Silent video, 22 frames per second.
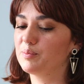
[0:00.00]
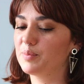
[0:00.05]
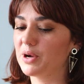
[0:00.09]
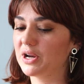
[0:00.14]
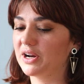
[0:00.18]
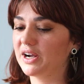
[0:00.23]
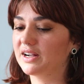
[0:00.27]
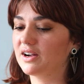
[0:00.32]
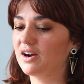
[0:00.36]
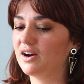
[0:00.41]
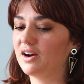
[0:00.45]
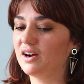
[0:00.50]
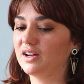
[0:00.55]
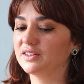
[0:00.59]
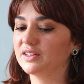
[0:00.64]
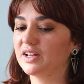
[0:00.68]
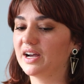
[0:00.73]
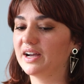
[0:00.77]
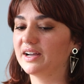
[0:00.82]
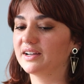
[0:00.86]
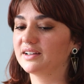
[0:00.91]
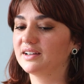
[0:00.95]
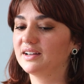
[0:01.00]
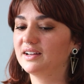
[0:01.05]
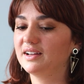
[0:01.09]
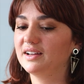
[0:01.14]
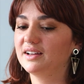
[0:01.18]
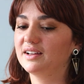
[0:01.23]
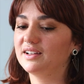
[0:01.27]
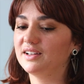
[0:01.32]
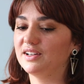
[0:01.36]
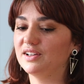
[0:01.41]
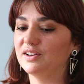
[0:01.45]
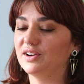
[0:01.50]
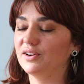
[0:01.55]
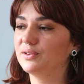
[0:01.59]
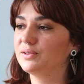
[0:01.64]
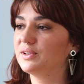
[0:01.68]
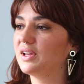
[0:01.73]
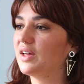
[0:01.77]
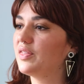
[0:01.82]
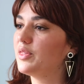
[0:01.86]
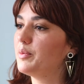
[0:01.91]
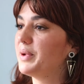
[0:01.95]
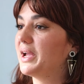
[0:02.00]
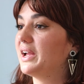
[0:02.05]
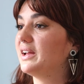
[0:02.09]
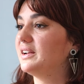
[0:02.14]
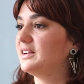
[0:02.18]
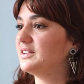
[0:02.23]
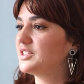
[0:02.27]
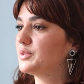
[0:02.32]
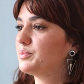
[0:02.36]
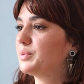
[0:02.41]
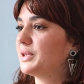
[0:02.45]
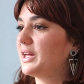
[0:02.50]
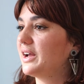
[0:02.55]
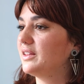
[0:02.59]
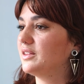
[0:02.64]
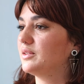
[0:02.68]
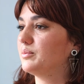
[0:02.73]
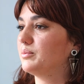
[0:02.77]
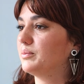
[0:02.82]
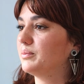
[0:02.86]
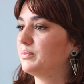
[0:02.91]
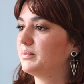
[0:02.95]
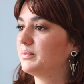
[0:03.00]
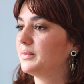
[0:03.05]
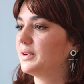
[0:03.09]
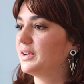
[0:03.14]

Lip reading: but I can't like, you know, get the band in to play them